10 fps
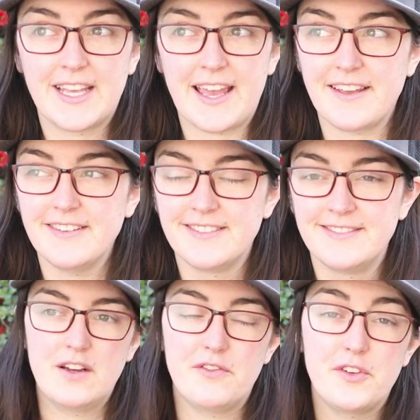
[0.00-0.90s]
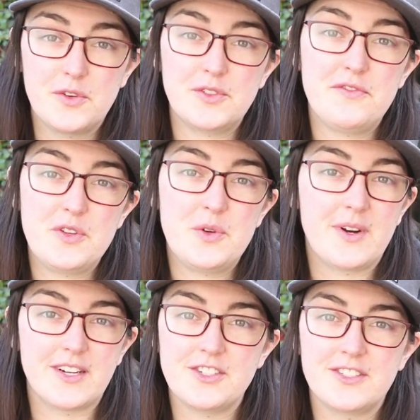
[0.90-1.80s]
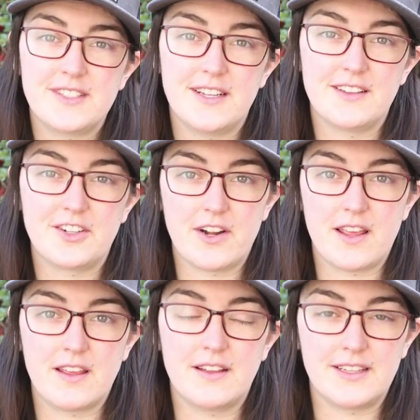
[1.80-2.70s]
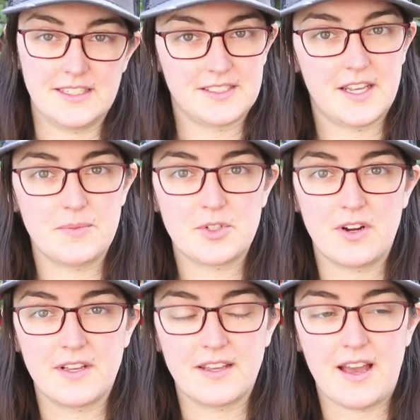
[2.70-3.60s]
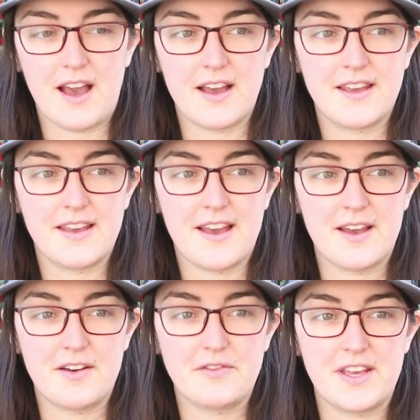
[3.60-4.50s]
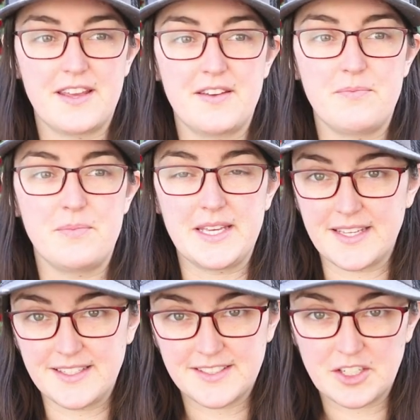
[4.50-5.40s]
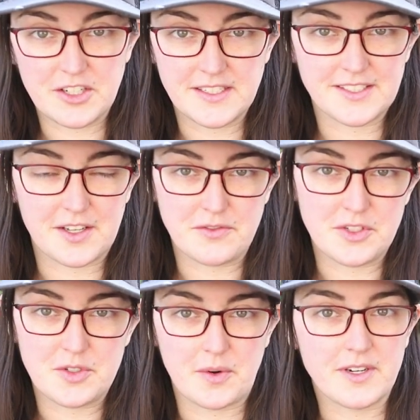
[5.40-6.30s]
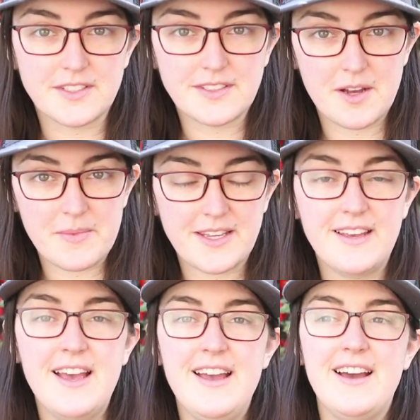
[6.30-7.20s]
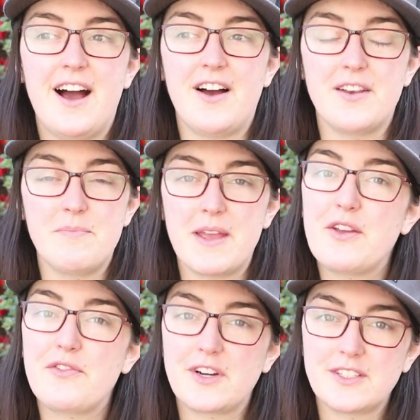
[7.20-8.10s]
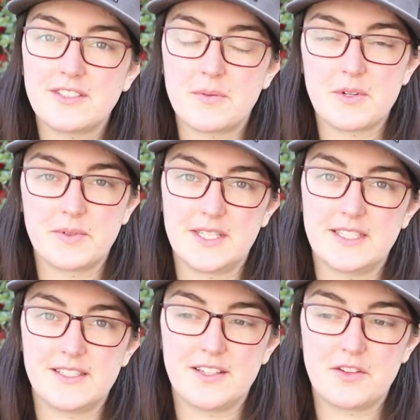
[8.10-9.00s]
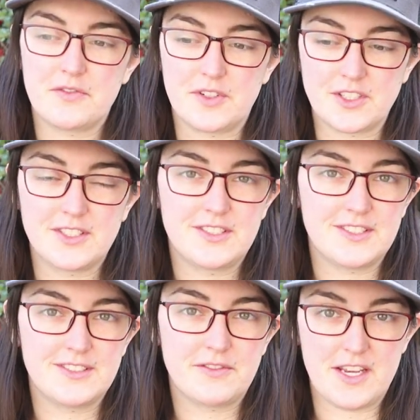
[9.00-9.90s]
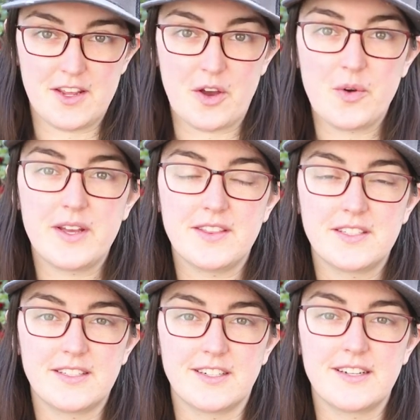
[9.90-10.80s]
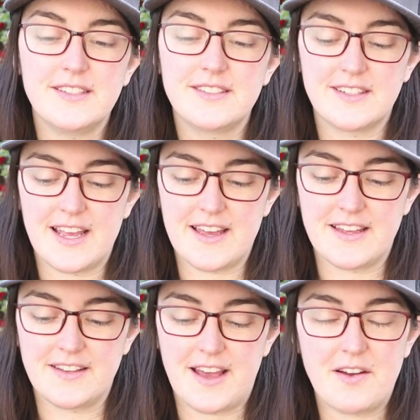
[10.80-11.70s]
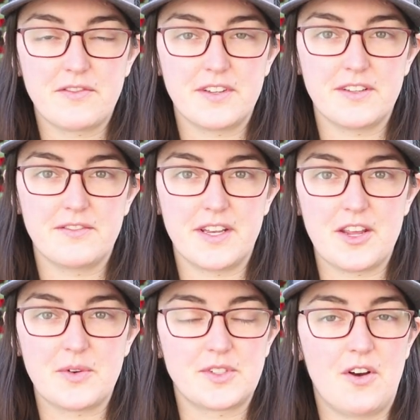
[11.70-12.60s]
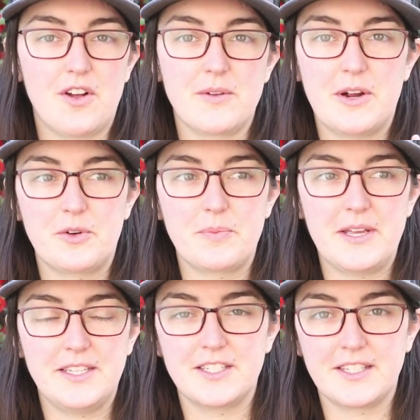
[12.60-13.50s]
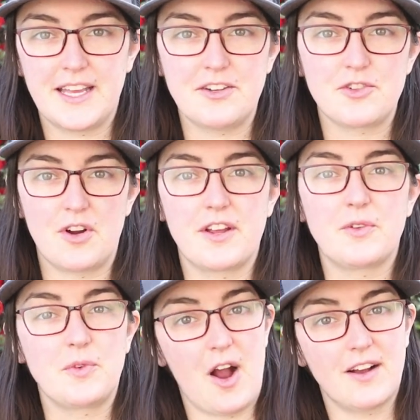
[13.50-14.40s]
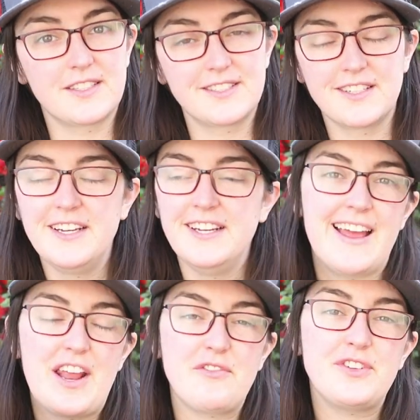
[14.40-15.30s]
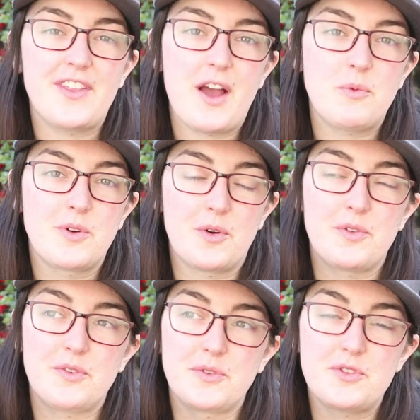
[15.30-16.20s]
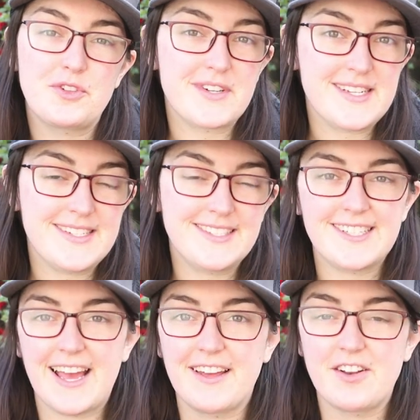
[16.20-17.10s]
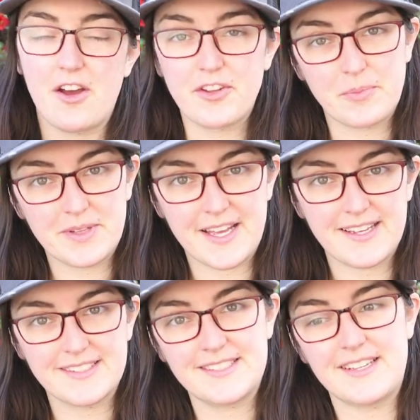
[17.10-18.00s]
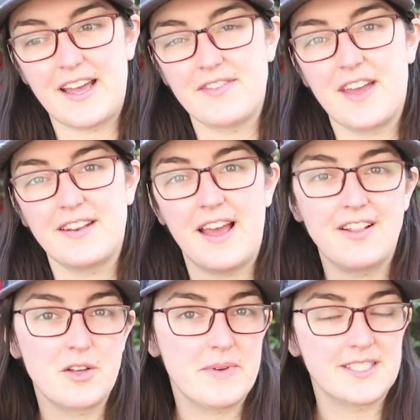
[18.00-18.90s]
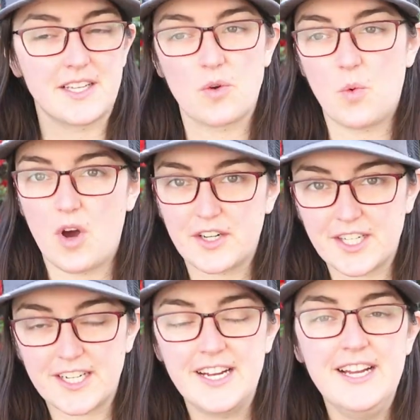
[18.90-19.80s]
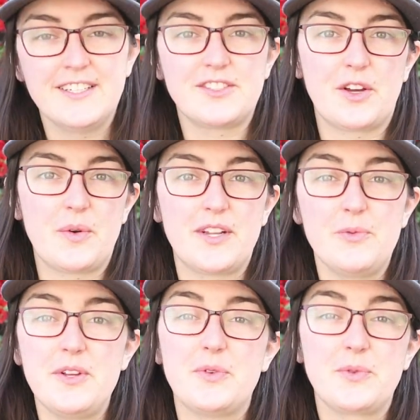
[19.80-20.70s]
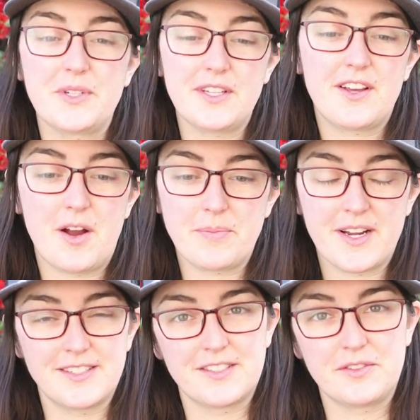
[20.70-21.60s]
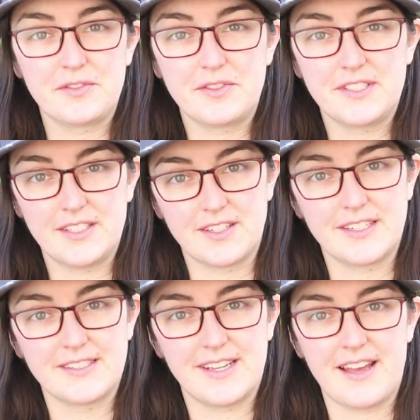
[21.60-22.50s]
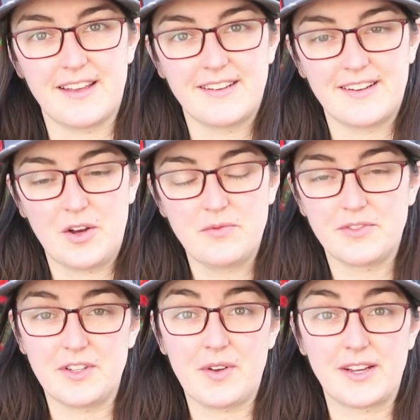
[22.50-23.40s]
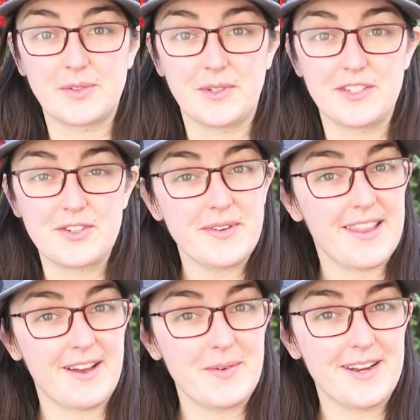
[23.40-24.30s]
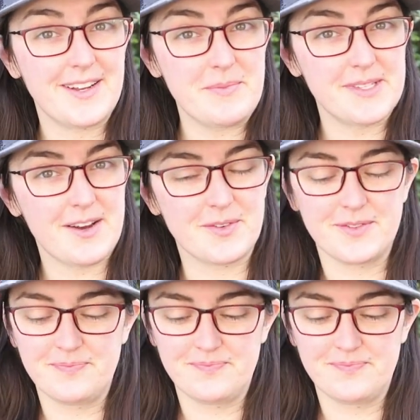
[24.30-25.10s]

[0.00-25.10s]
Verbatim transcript: Okay. For those of you who are interested in learning landscape drawing, I have a big series of tutorials coming. On May 1st, I'll be releasing the first video in the series, and that vi video is all about painting and drawing rocks. And after that, we'll go through trees and other plants and then elements like water. So it'll be a really comprehensive series and hopefully you guys will enjoy that when it comes out.